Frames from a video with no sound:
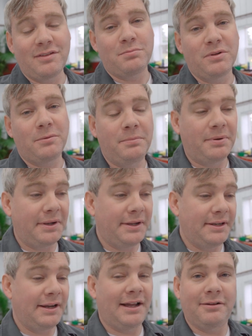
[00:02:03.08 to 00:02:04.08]
this build,
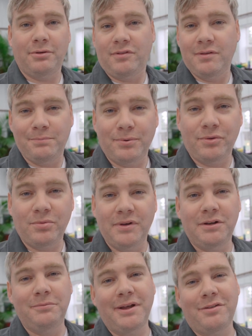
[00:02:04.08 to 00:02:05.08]
but I was
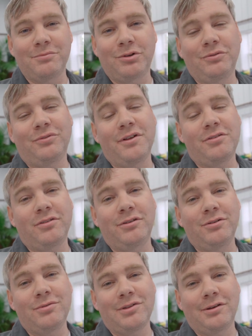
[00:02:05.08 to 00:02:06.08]
persuaded by some good friends to
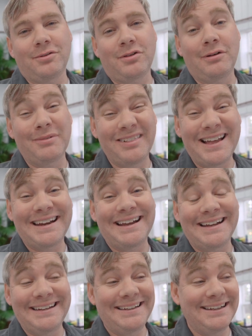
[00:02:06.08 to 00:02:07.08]
do so, so I'm glad
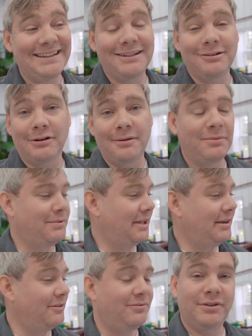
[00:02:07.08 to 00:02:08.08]
I did, or I'm
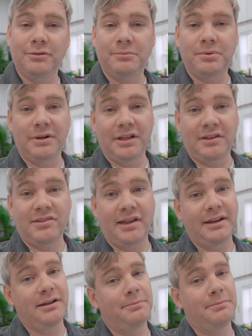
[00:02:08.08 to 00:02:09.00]
kind of feeling pretty excited